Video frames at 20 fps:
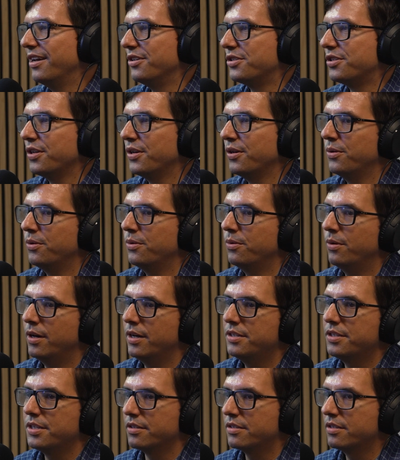And so I
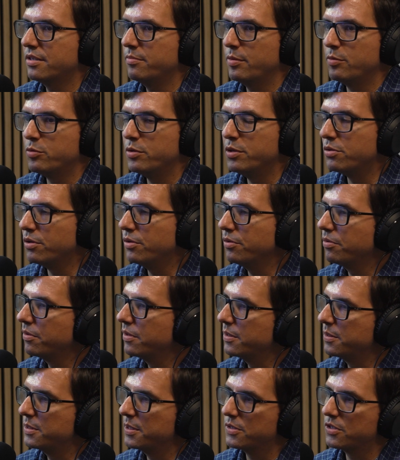just think sometimes we drill through
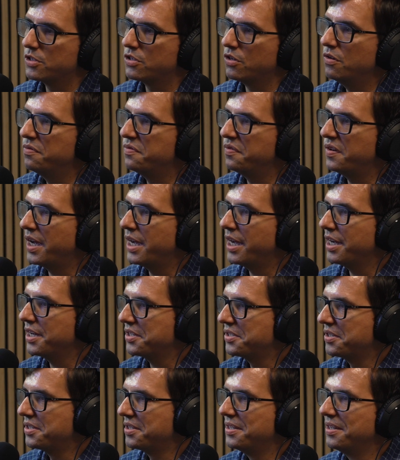these things so
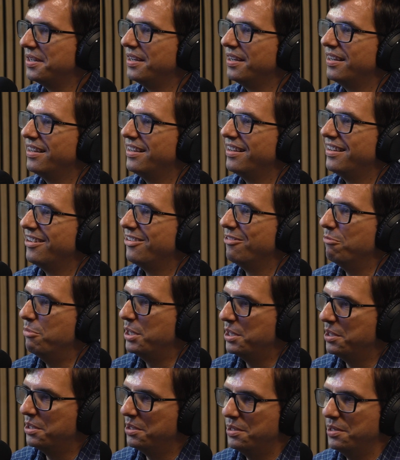fast,
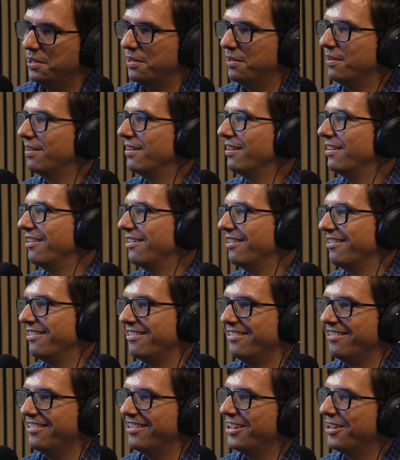we,
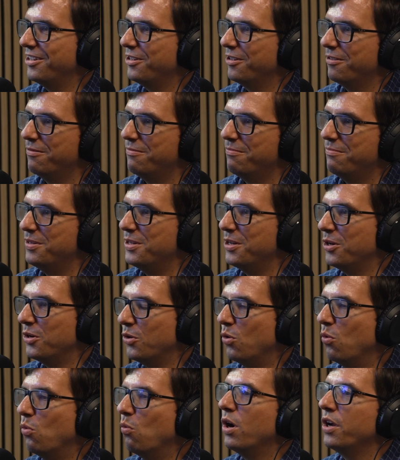
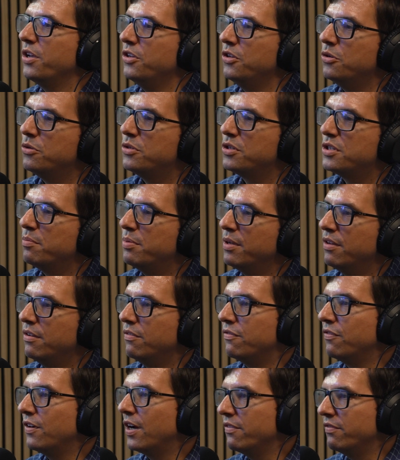what used to be
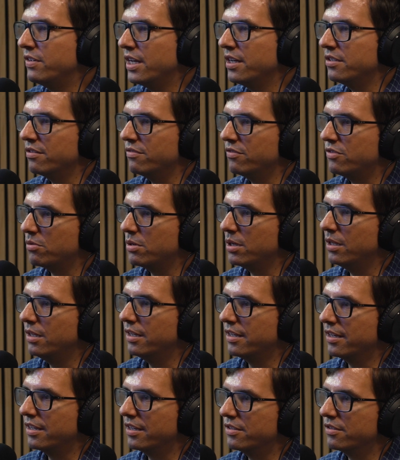5 days of
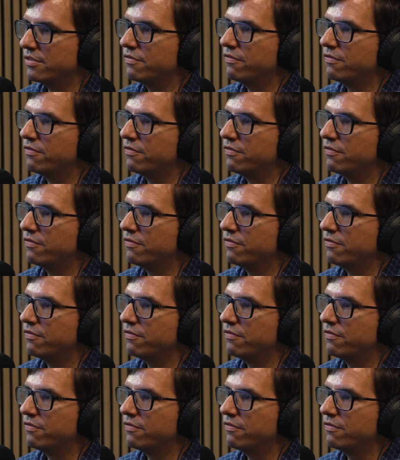drilling is